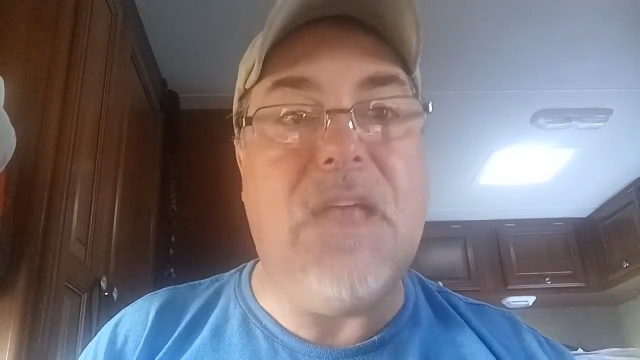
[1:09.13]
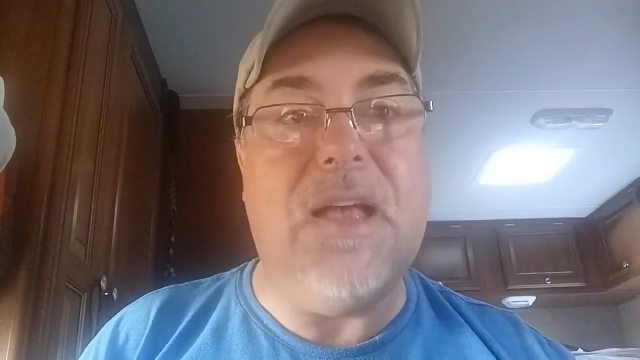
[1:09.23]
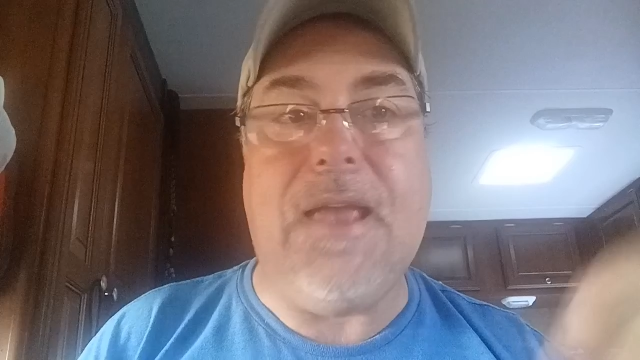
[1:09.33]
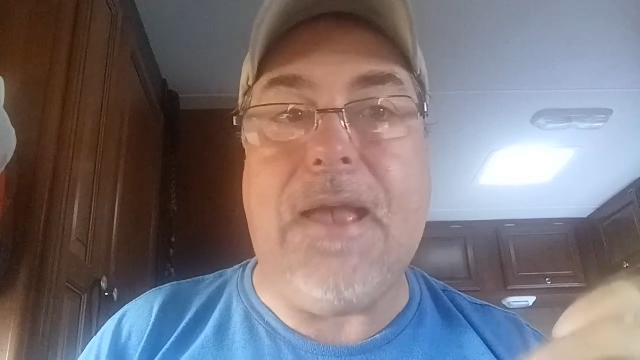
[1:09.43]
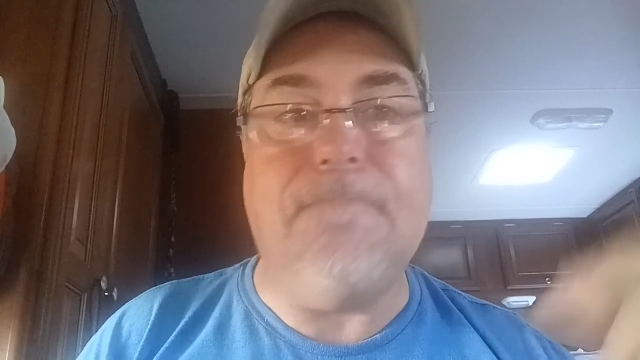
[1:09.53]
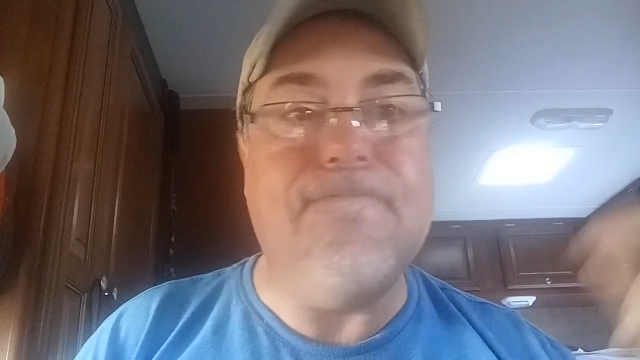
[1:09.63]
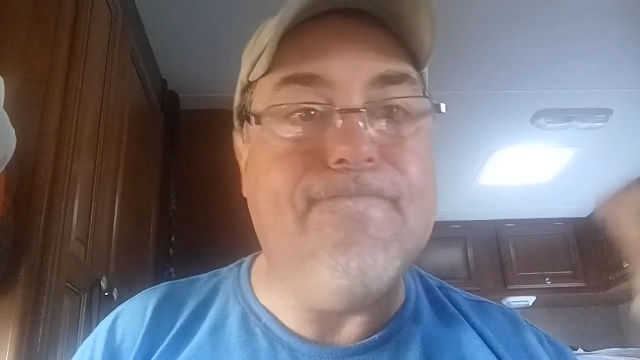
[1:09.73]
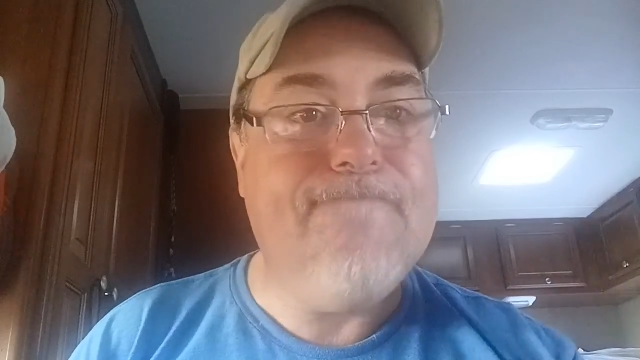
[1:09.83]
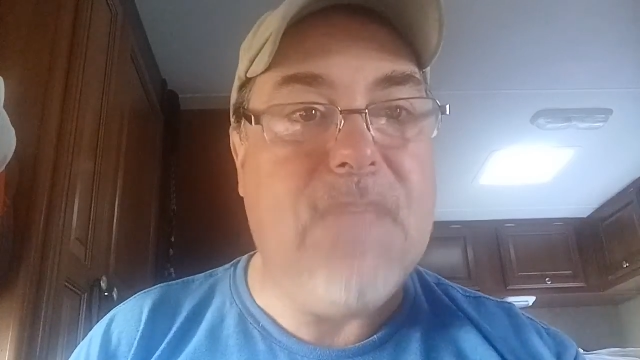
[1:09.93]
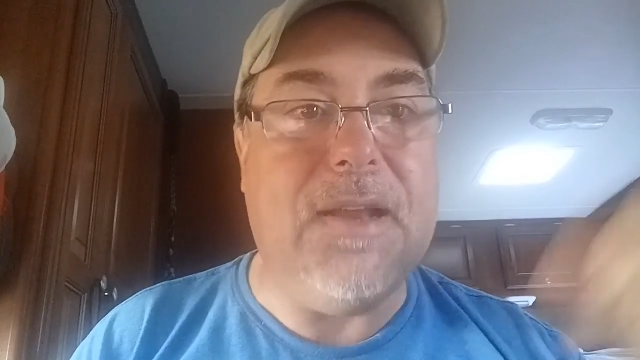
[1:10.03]
and again
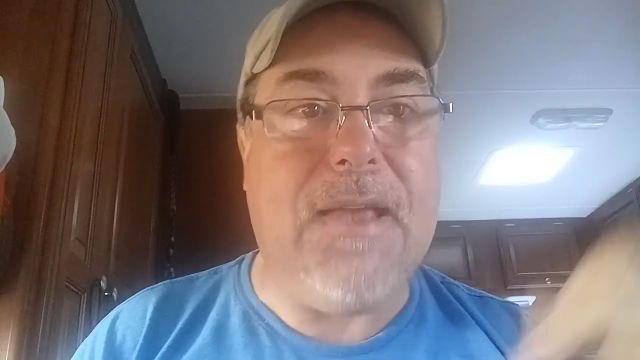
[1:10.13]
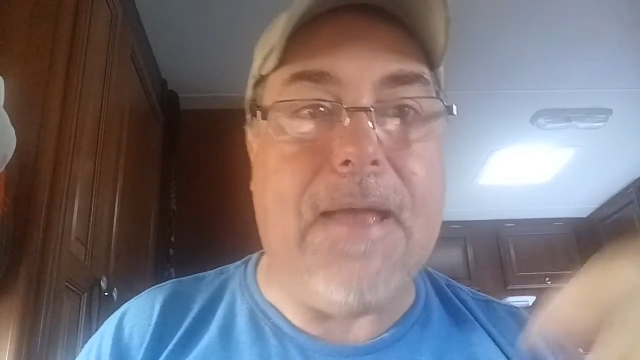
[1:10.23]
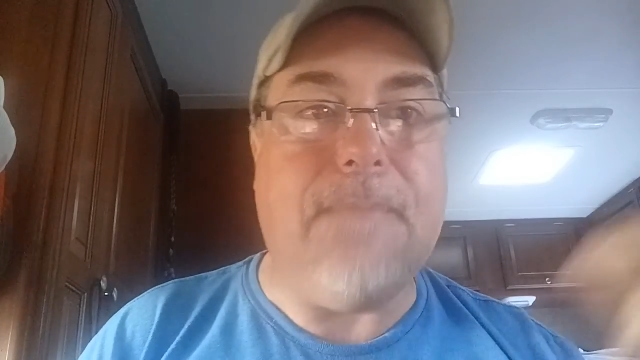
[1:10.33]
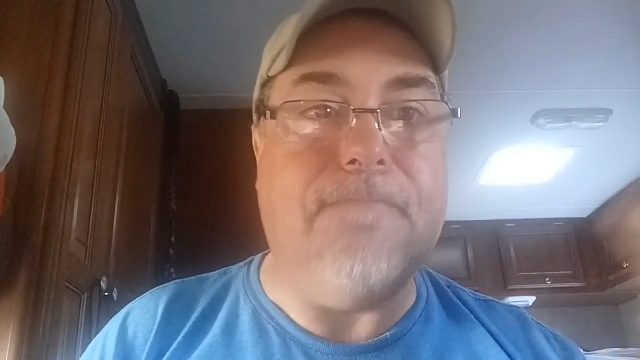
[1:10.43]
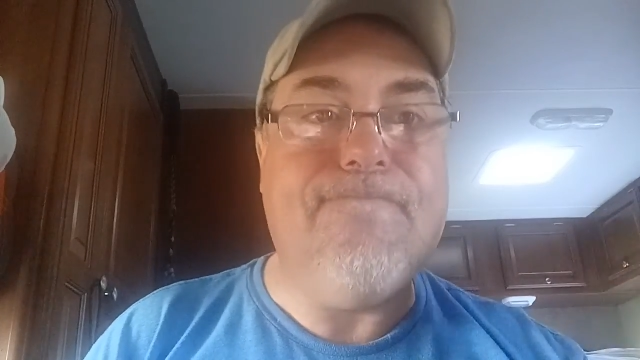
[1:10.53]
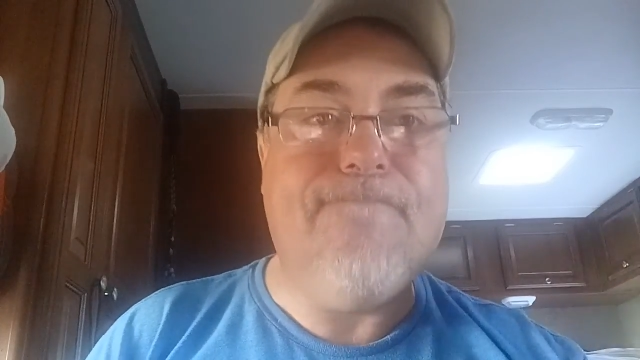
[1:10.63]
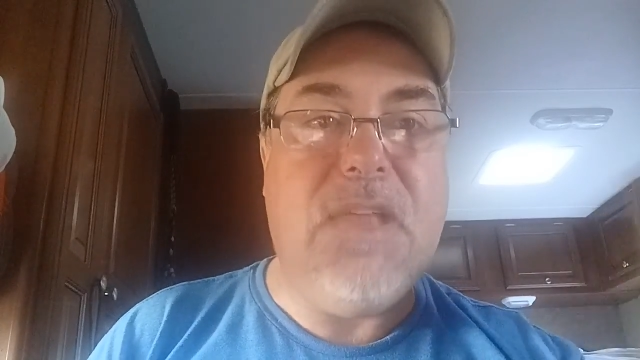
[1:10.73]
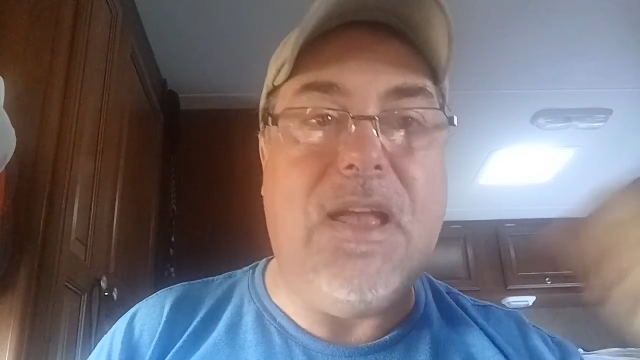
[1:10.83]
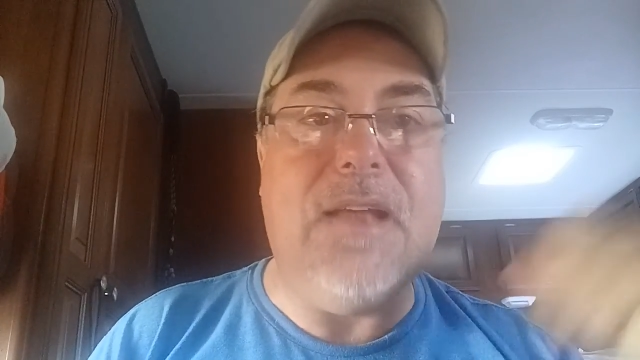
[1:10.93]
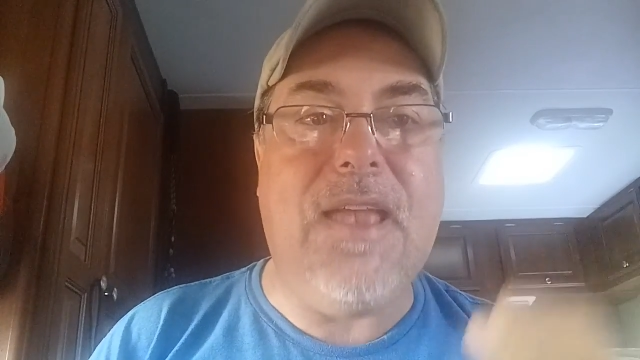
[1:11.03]
and again
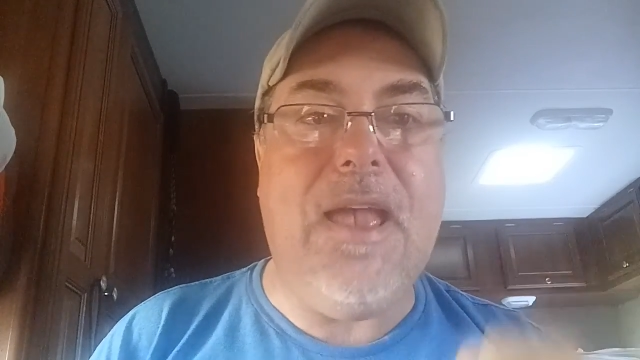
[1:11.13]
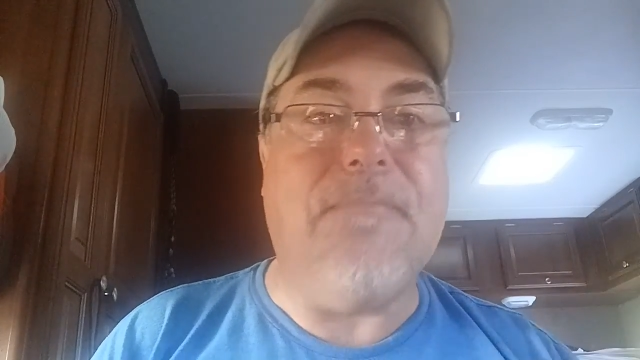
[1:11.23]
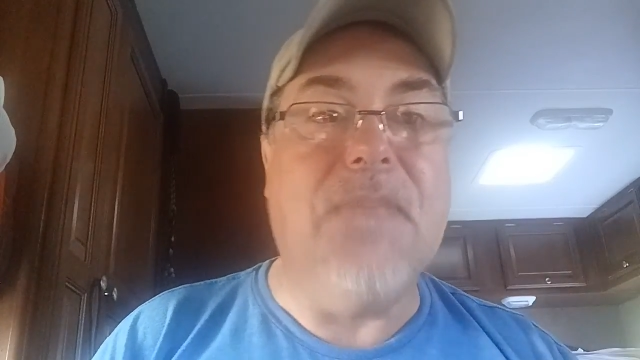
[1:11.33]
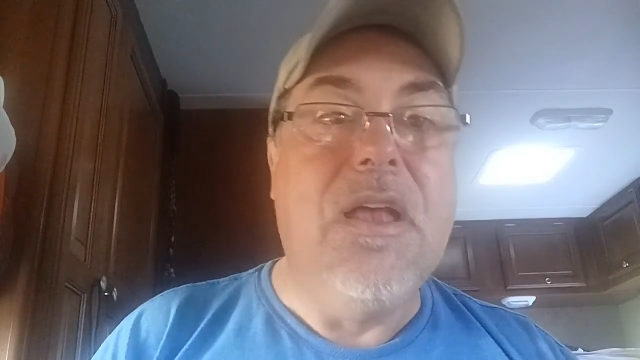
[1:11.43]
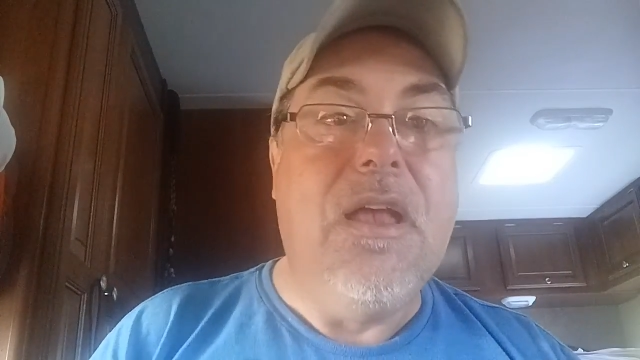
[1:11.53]
and again.